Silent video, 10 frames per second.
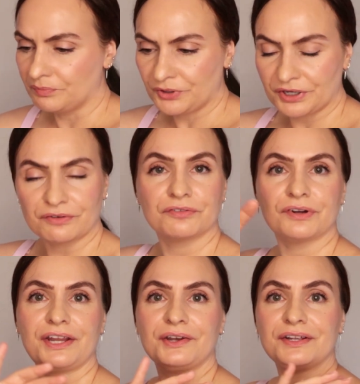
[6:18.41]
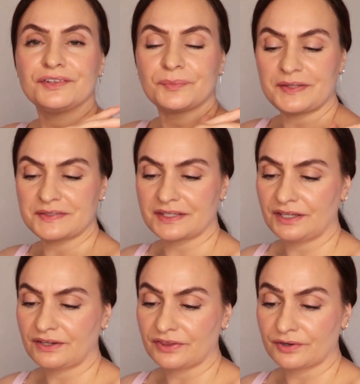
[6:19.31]
put it right onto my
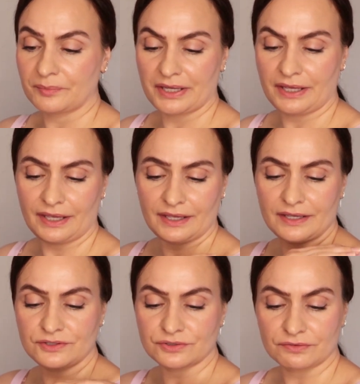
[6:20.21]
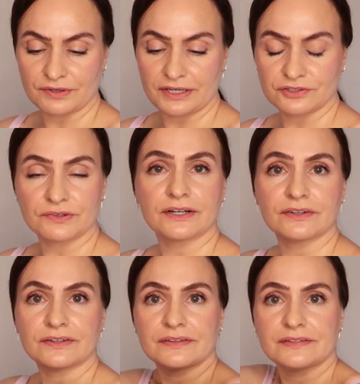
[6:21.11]
skin, either my hands or right direct
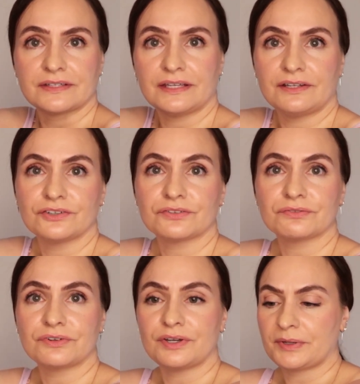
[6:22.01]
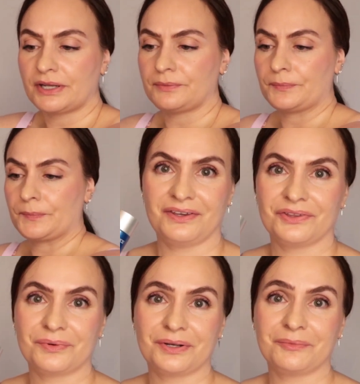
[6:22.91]
onto the skin, and just rub it in. The
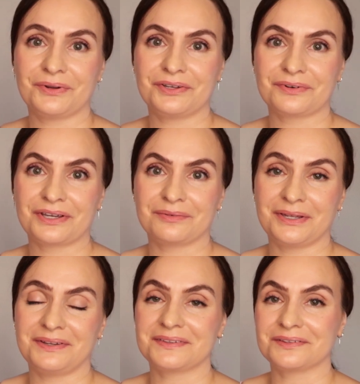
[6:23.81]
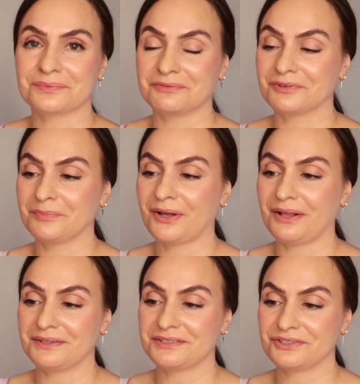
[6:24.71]
other one I'm going to recommend is this one from
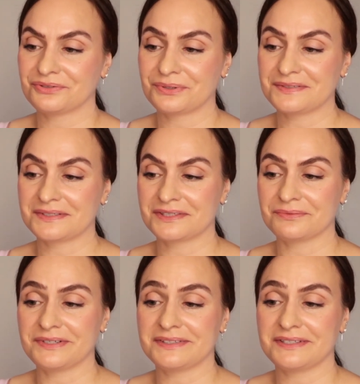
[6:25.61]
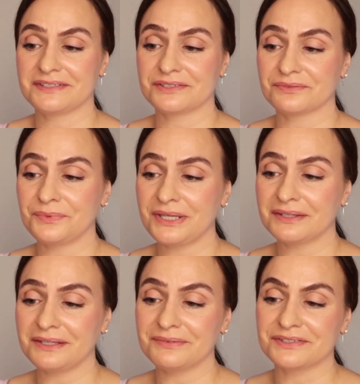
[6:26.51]
Paula's Choice. It's the Resist
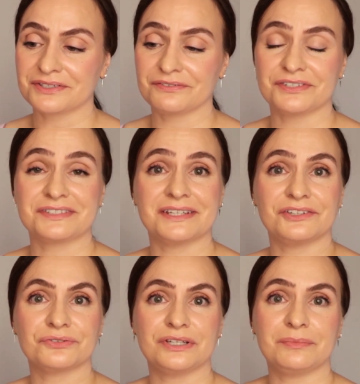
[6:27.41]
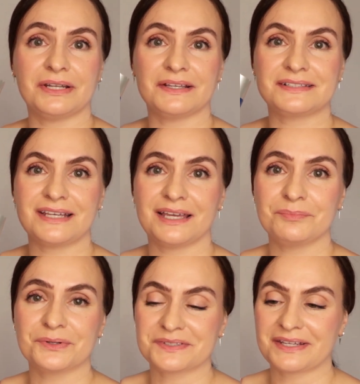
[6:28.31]
Weekly Resurfacing Treatment. It has
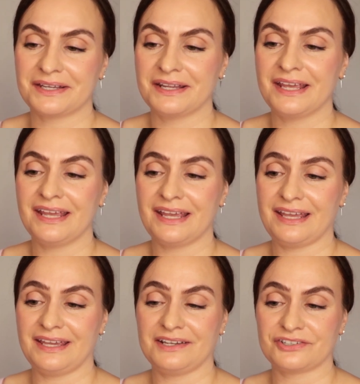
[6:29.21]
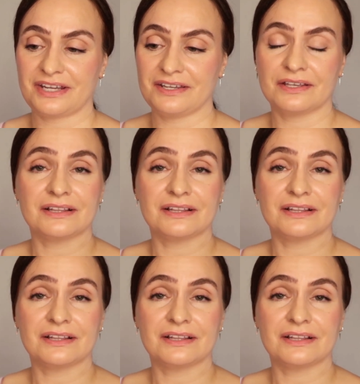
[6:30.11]
10% AHA